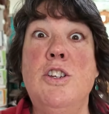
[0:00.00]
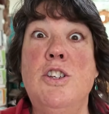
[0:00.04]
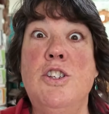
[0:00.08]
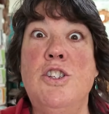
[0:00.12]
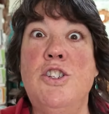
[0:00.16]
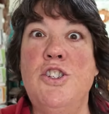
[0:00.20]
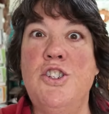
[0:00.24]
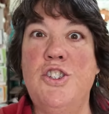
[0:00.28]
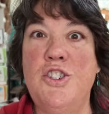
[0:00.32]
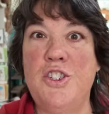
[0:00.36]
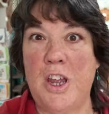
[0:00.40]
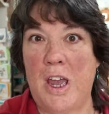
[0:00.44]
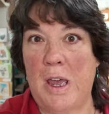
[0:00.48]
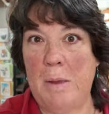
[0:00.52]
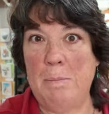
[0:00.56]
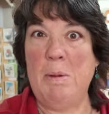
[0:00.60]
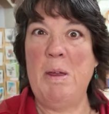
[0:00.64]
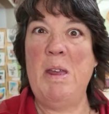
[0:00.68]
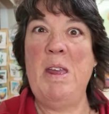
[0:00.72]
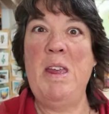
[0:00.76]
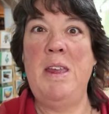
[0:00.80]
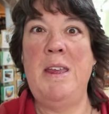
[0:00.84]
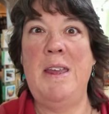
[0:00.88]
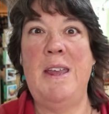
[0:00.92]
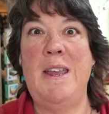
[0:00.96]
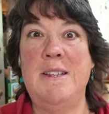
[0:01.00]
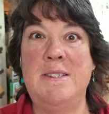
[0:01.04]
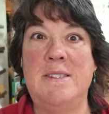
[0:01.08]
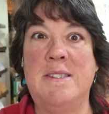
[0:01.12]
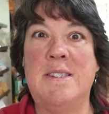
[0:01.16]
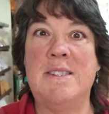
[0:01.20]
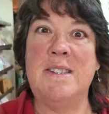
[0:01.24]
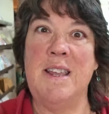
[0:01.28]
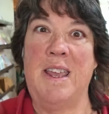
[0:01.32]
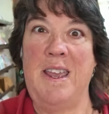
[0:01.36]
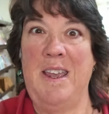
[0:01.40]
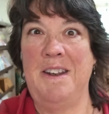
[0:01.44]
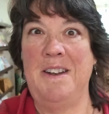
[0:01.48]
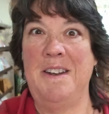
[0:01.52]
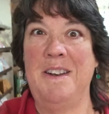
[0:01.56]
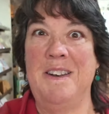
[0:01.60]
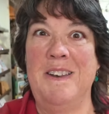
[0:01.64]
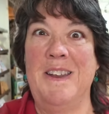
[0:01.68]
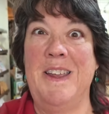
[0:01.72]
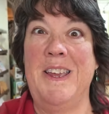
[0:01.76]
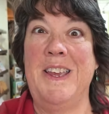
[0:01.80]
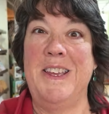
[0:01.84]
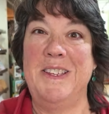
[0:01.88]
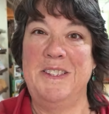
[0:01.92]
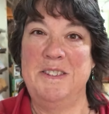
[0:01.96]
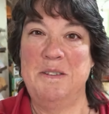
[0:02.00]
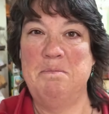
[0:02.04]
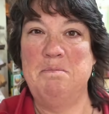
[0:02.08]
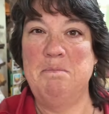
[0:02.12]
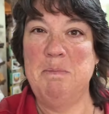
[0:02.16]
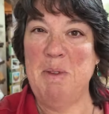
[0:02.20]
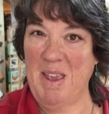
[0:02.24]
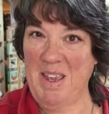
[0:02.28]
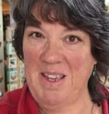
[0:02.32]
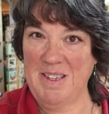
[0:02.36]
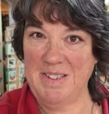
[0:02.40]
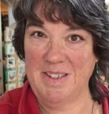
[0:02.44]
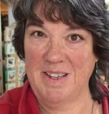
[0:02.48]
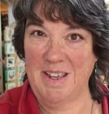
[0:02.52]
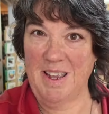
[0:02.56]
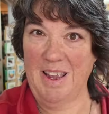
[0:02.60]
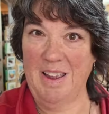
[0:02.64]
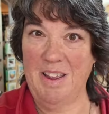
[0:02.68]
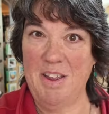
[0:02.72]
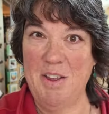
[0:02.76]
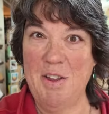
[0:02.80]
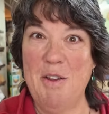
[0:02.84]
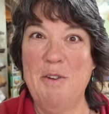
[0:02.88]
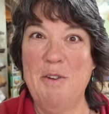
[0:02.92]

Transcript: Shopping in Staunton is amazing.